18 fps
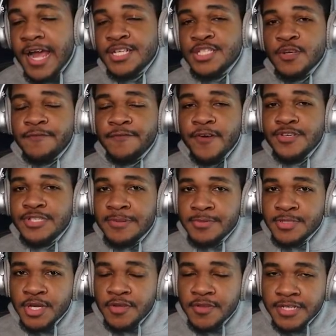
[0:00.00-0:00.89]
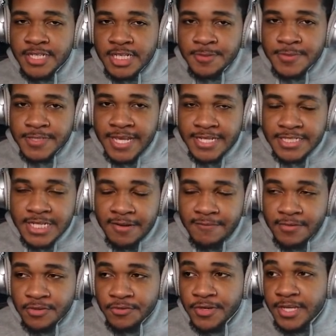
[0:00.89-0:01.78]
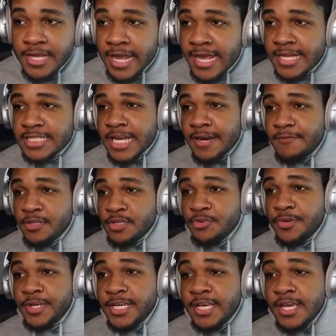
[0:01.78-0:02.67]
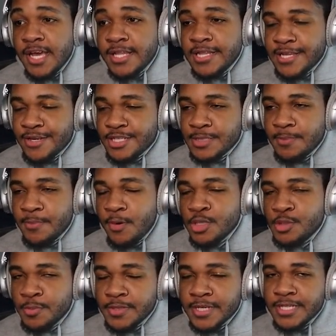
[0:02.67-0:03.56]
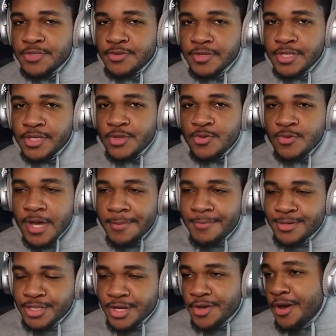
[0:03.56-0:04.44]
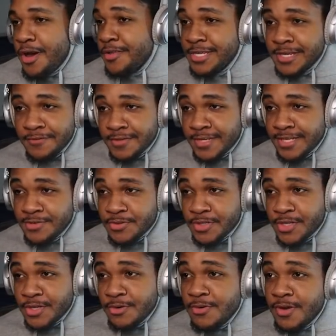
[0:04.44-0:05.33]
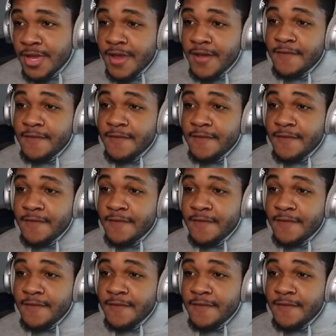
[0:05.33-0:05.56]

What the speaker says: right, so first I'm gonna show you the adjustments against cover 3. Against cover 3, there's multiple things you can do. I'm gonna show you all the different things you can do.